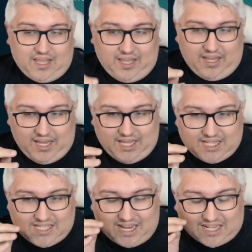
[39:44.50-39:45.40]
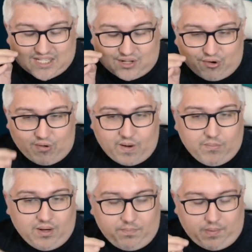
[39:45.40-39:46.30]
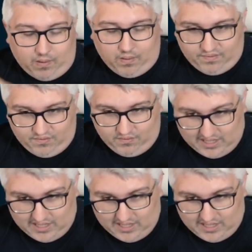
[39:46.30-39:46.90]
it's extremely powerful,